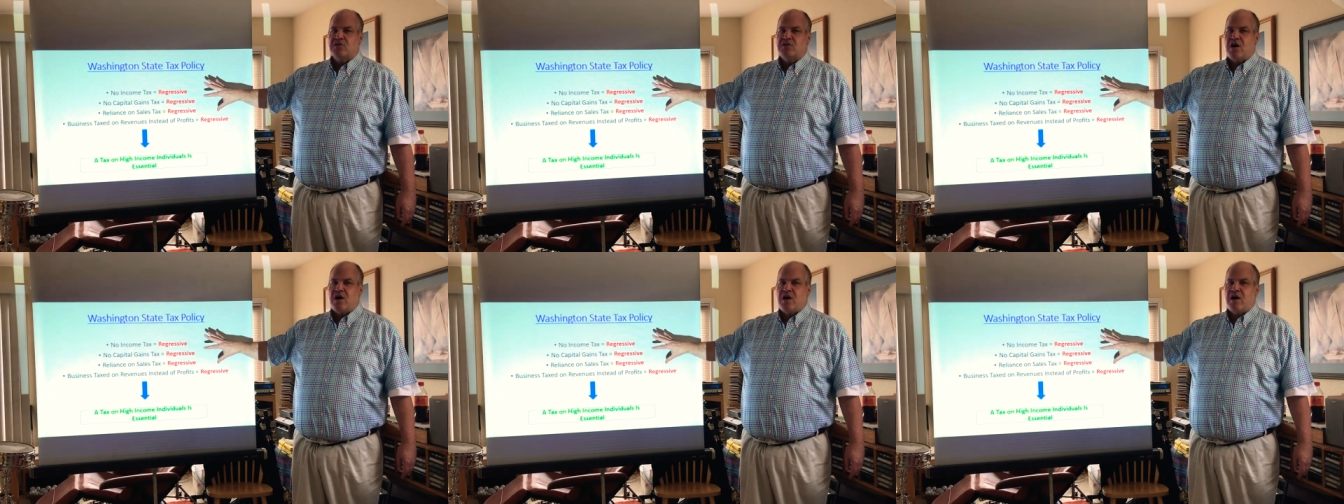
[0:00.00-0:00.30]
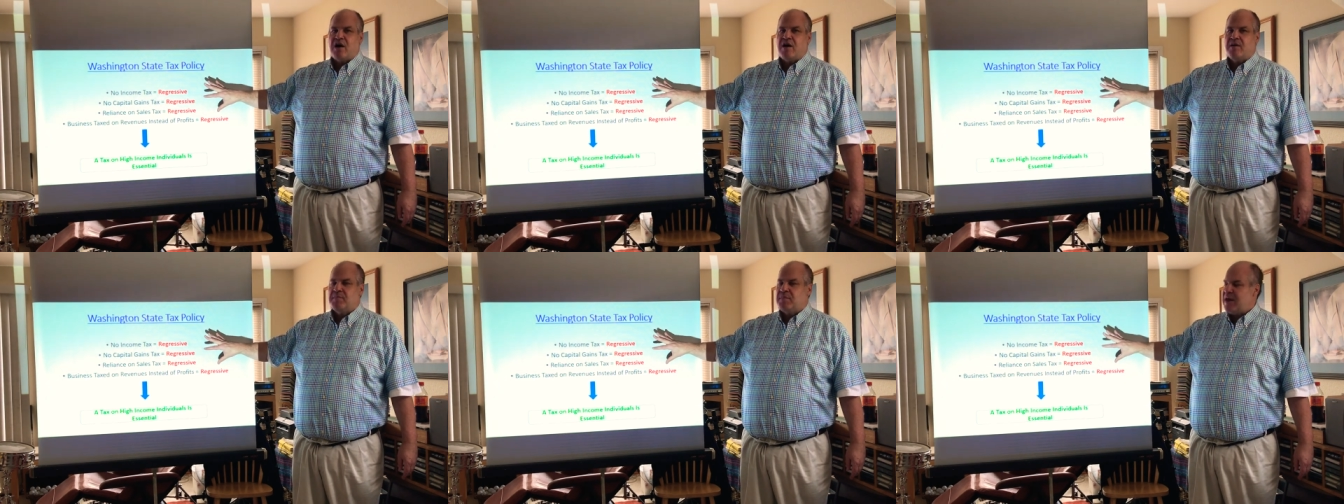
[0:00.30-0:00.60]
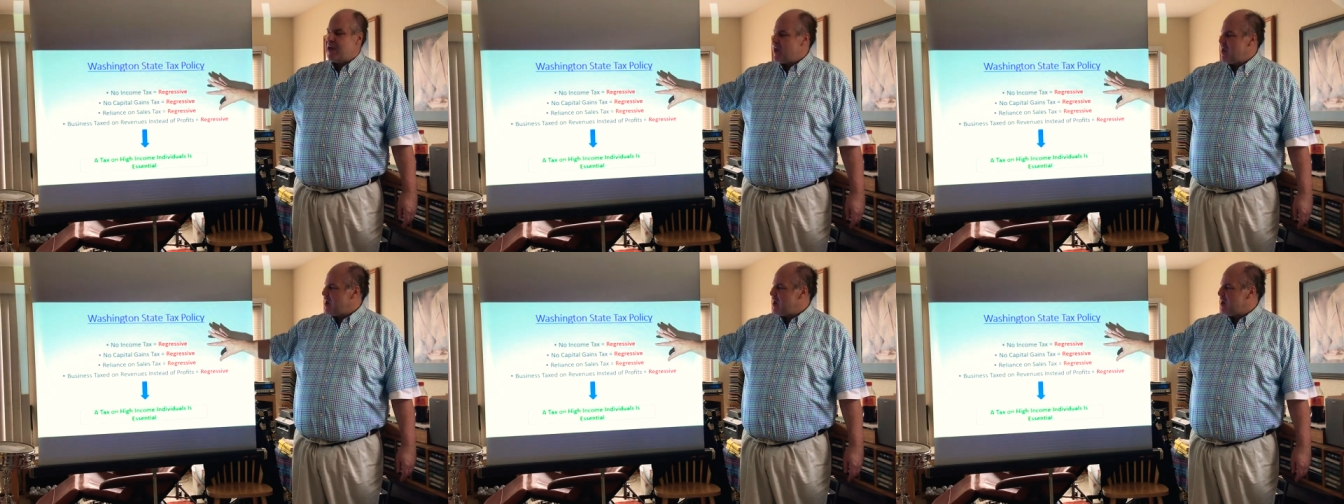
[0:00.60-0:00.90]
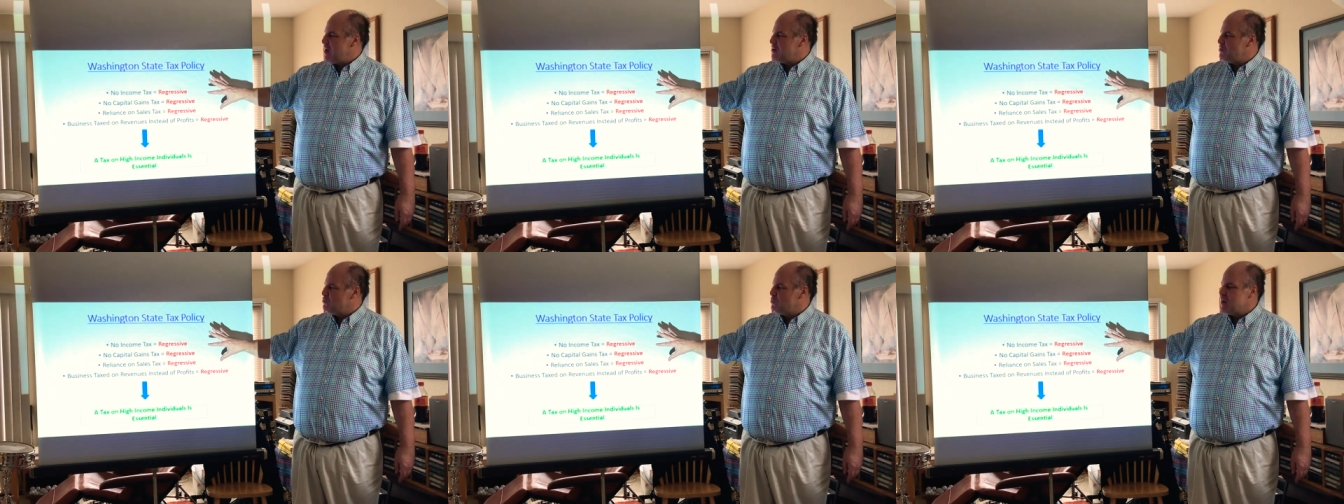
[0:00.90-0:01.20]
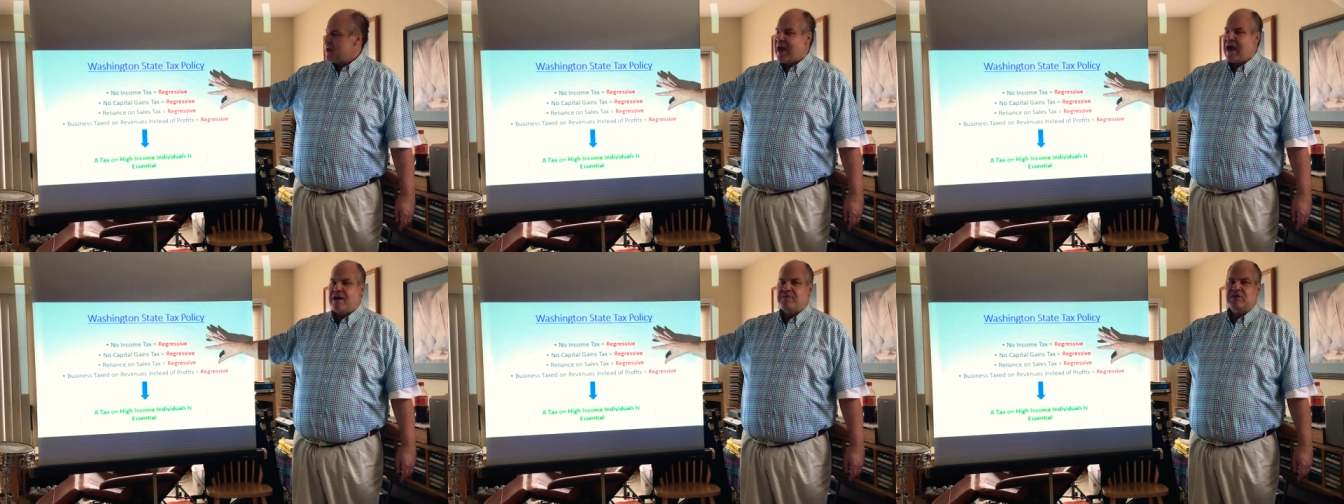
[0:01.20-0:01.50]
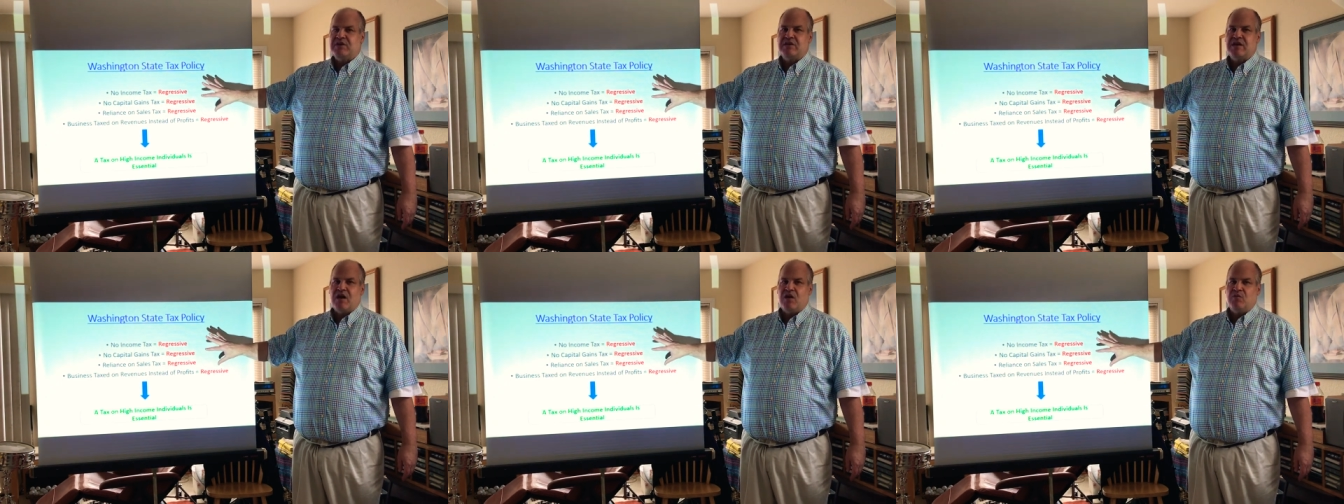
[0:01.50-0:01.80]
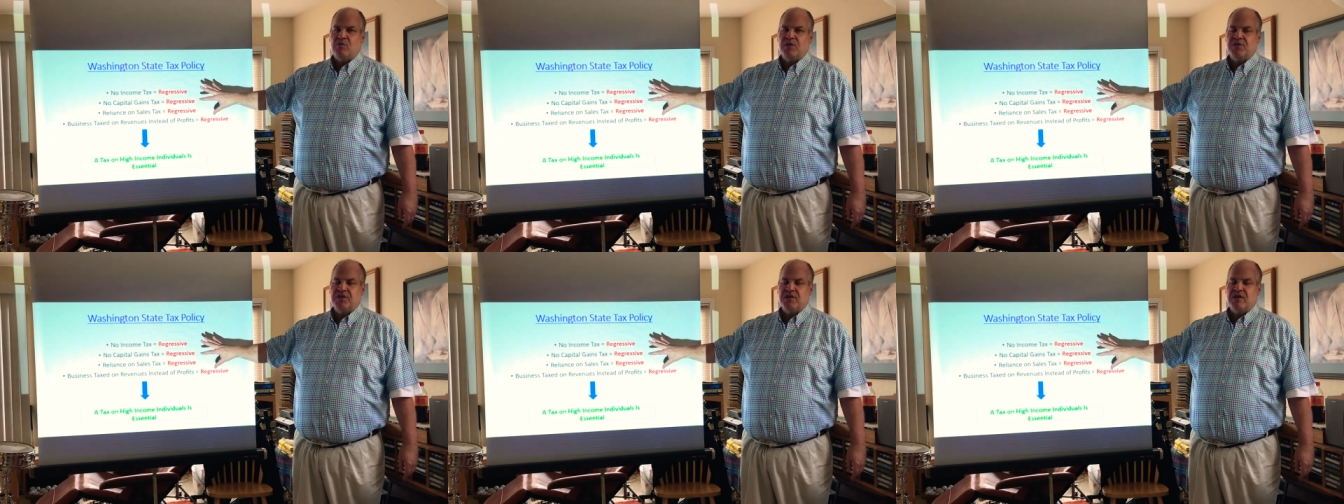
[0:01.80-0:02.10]
time and we haven't
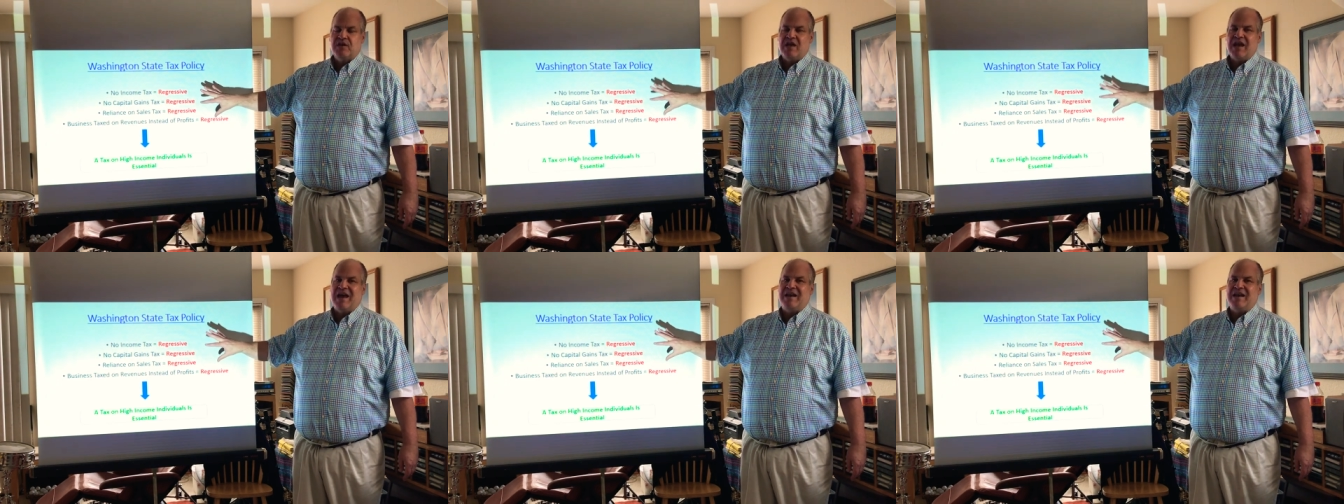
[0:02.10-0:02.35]
dealt with it.